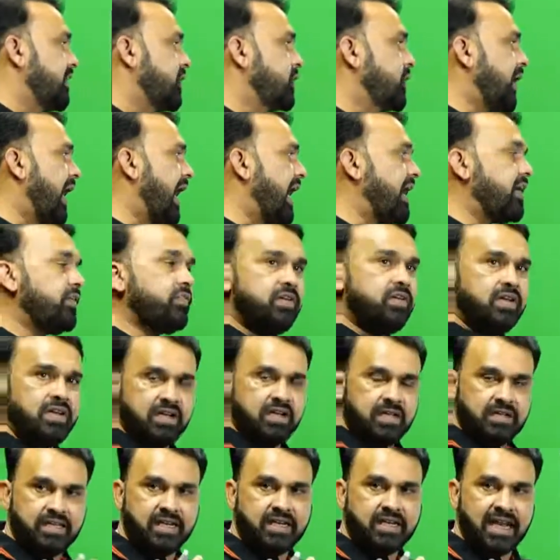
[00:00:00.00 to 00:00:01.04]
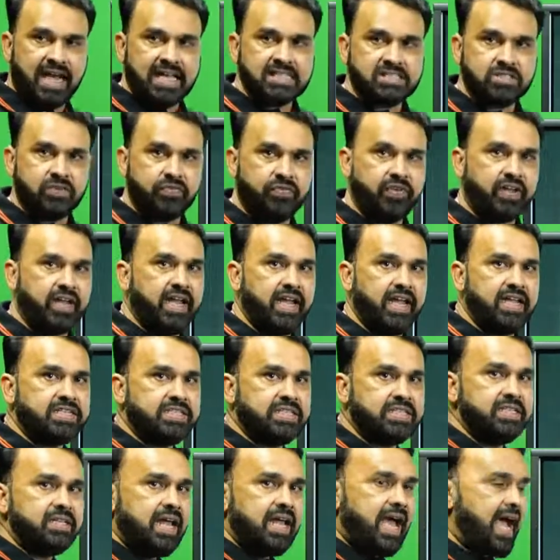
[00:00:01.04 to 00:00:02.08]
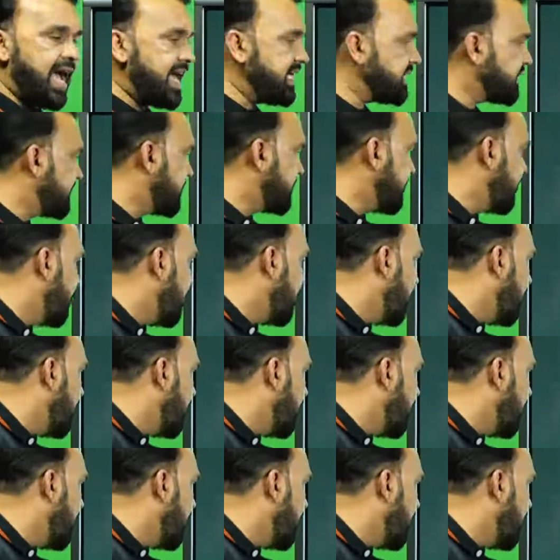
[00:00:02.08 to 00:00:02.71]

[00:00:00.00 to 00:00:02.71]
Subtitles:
you have the classification as